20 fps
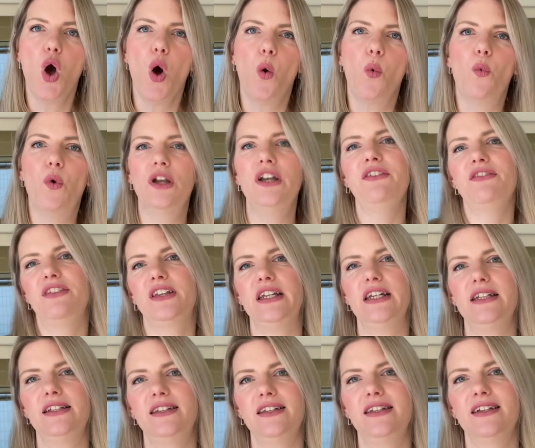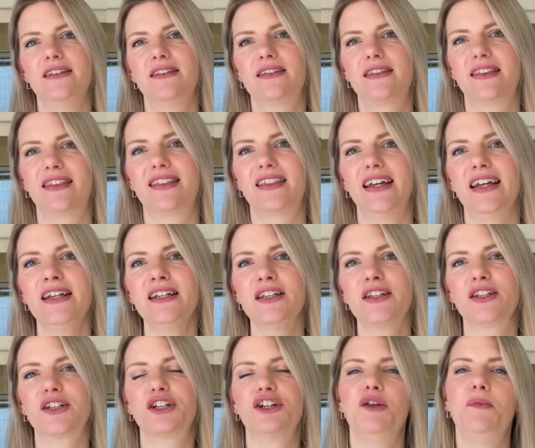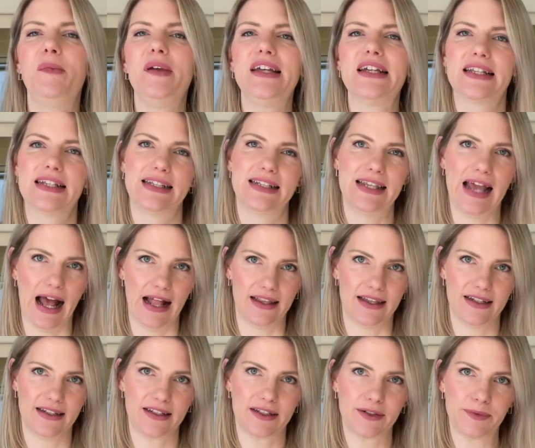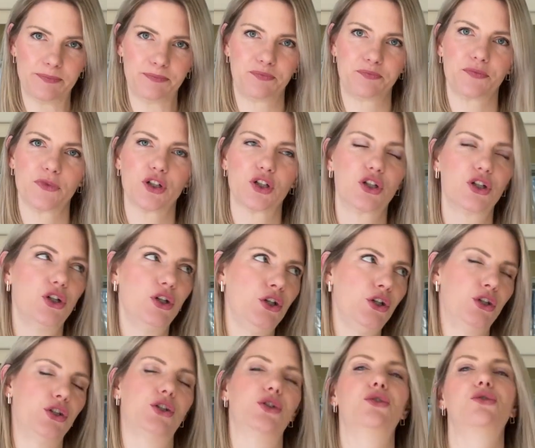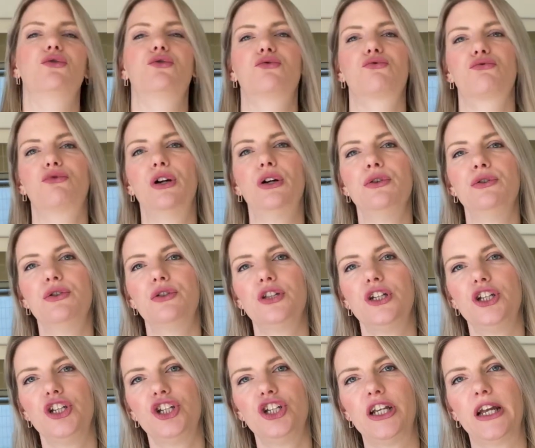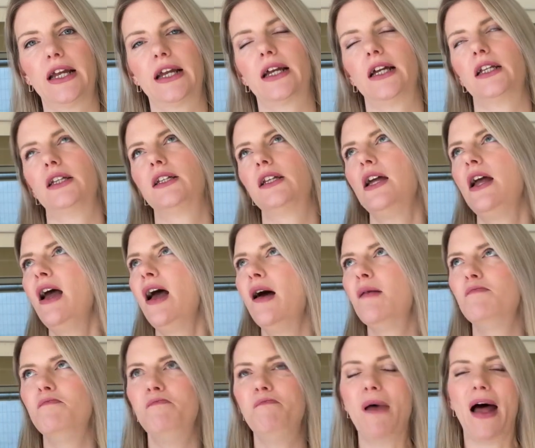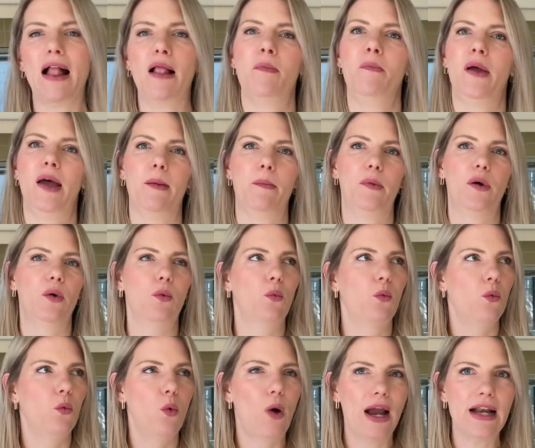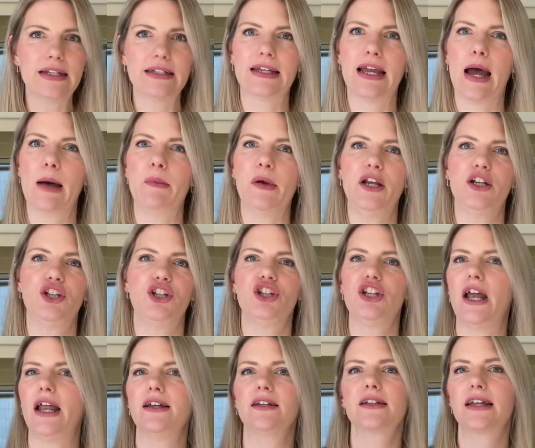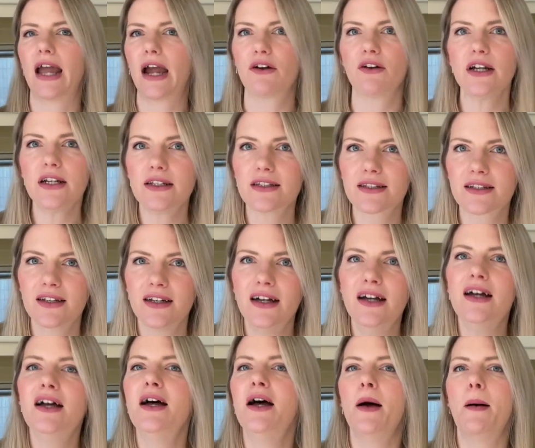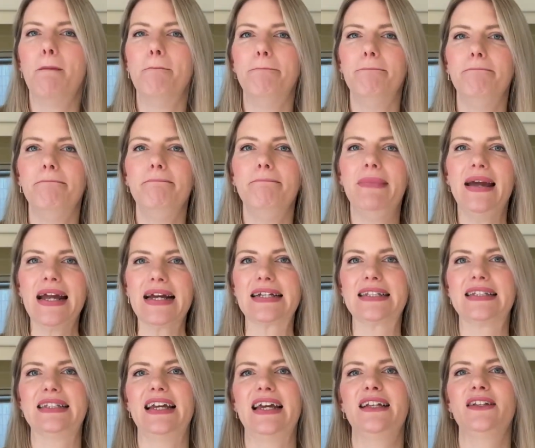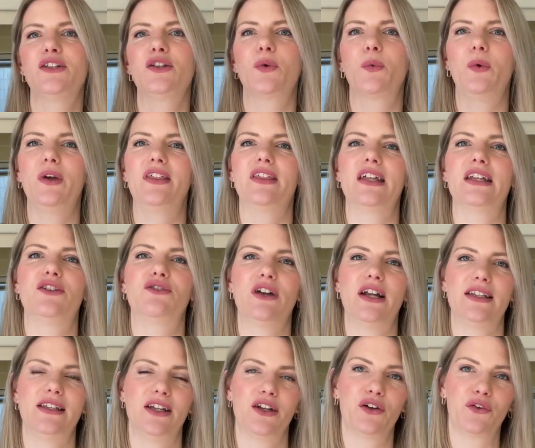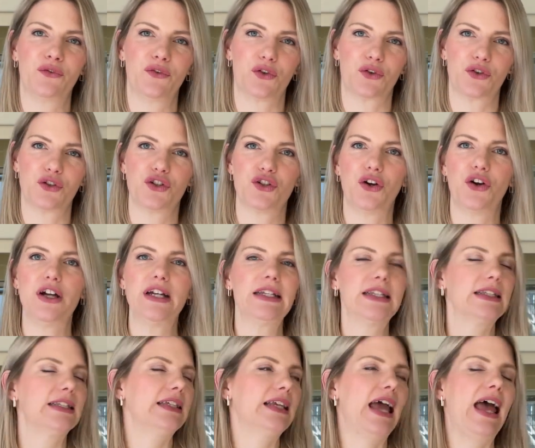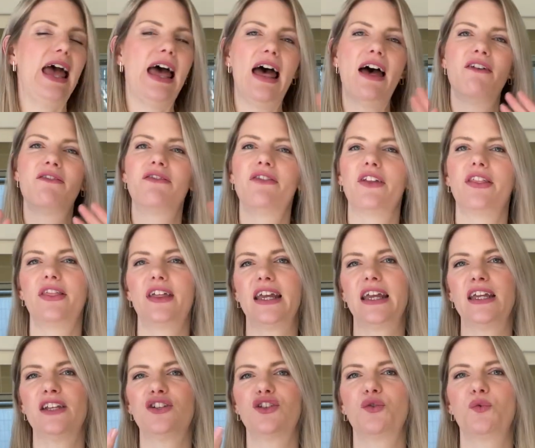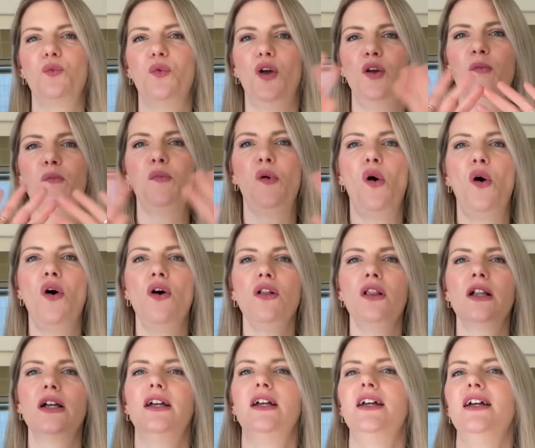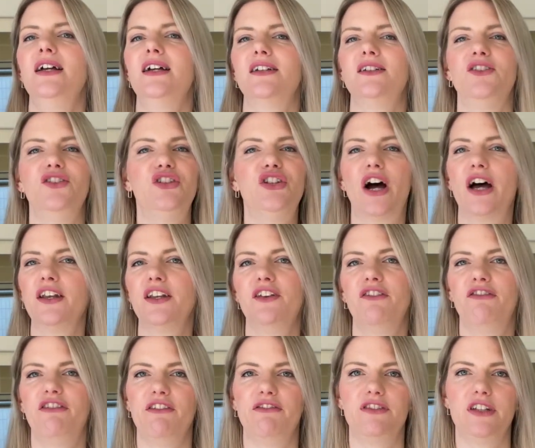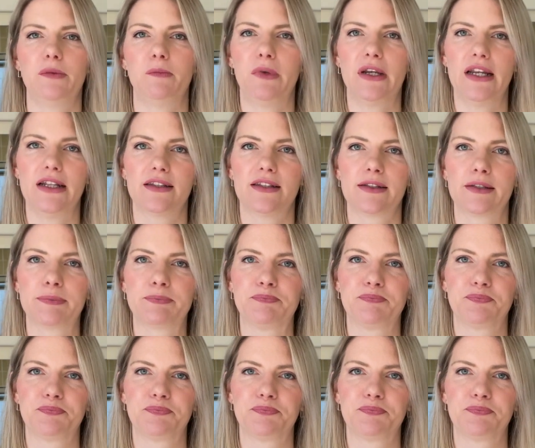One of the easiest things could be a salad. Couscous, roasted chicken, bell pepper, white cabbage, and carrots. Mix it with a dressing of your choice, everything into one bowl, done in 15 minutes.